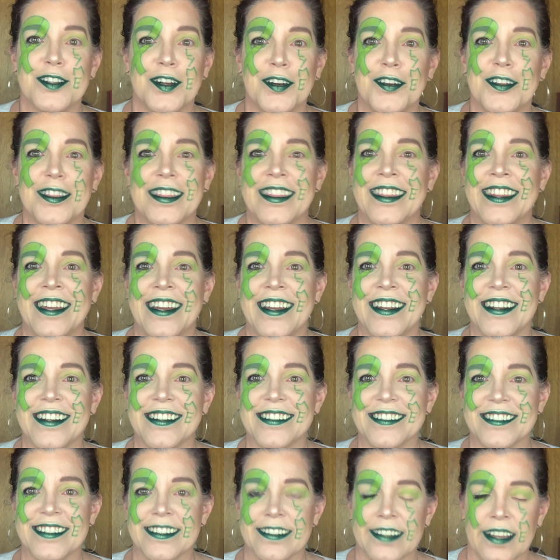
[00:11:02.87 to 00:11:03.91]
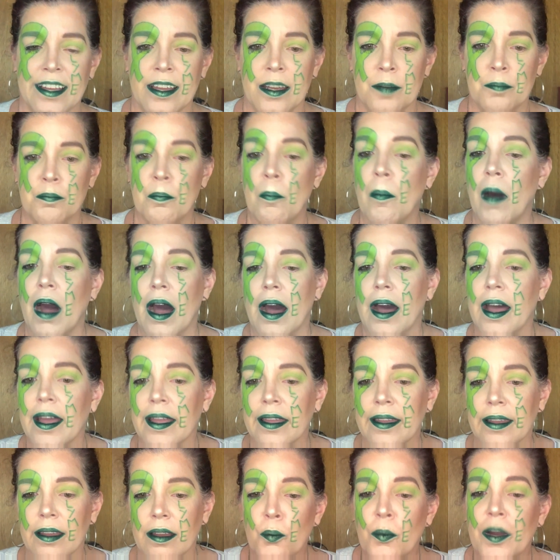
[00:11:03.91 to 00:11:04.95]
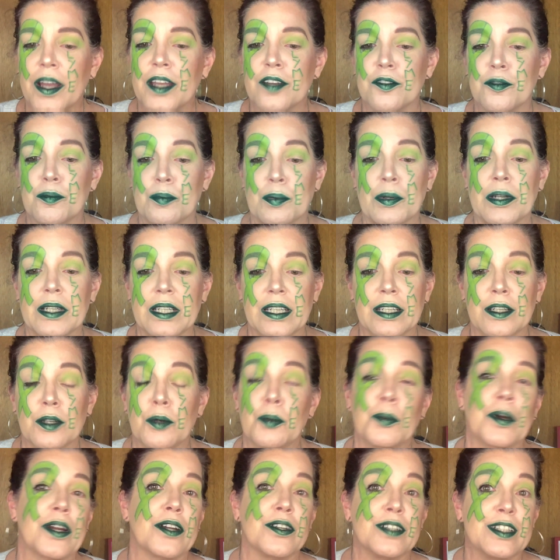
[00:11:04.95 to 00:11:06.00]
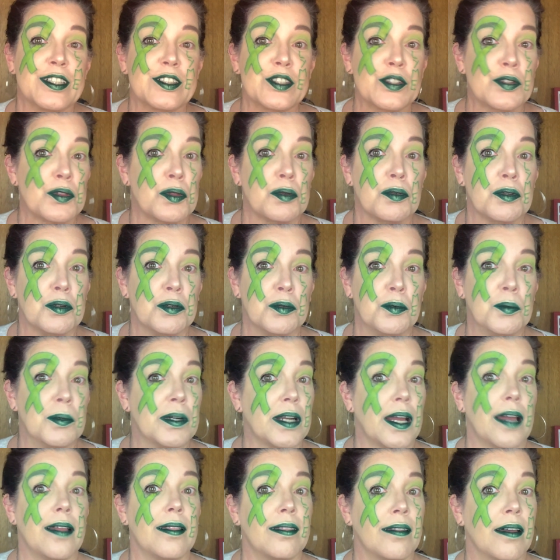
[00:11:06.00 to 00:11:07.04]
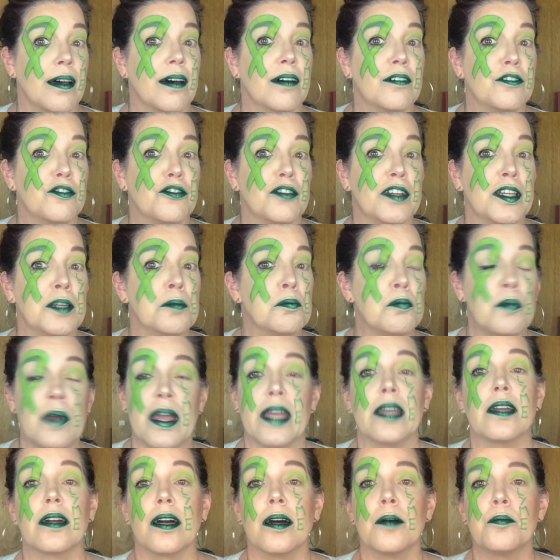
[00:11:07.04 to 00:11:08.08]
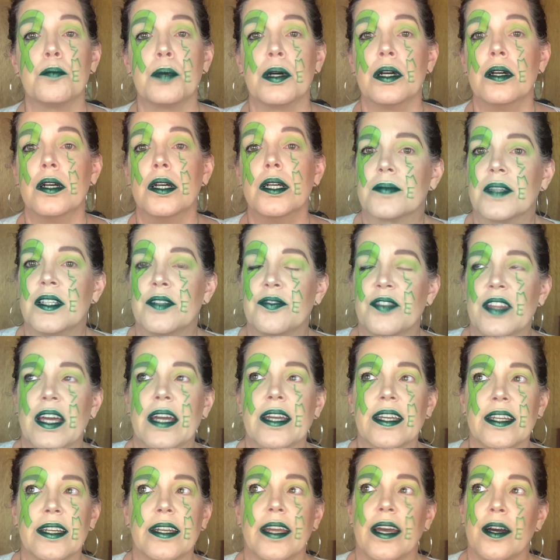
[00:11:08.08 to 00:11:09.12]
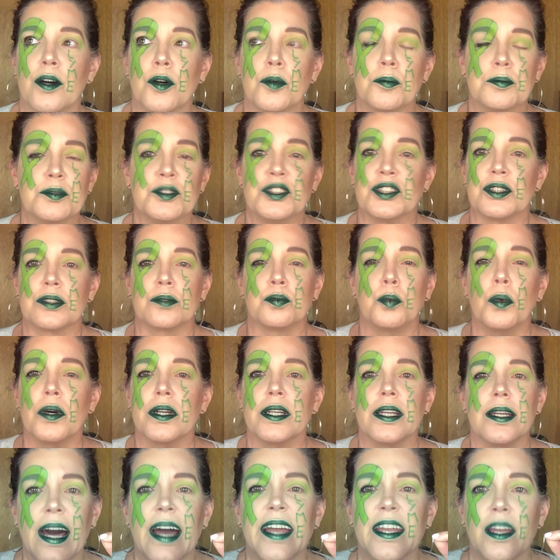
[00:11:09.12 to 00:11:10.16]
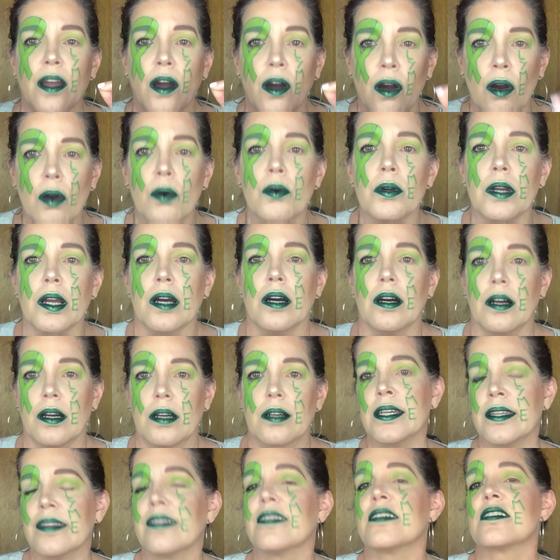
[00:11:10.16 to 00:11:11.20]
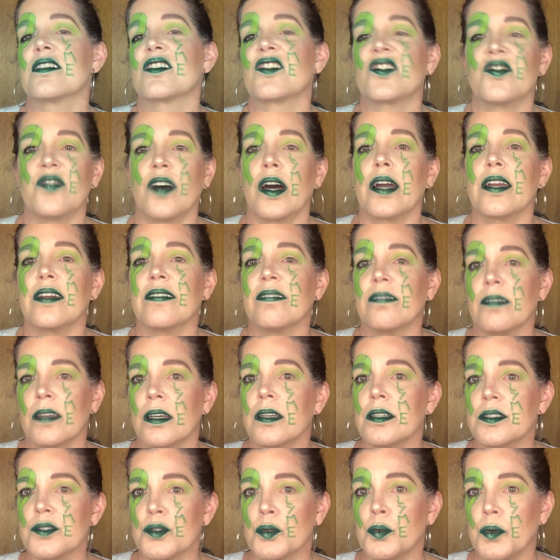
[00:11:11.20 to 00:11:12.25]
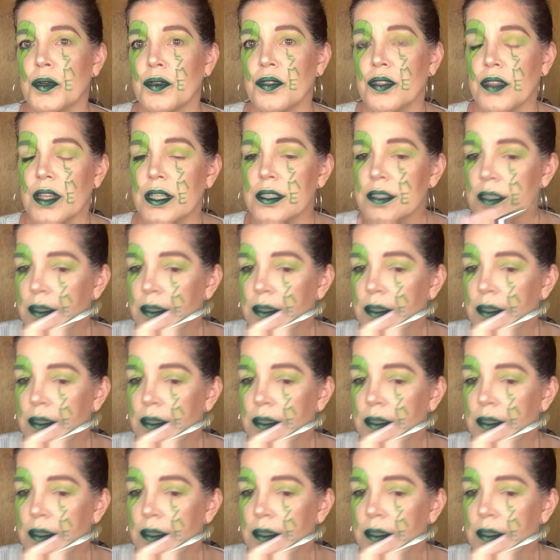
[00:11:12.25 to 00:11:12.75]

on things and my way of bringing awareness through what I love in makeup, if that can help just one iota in this fight, then it's worth it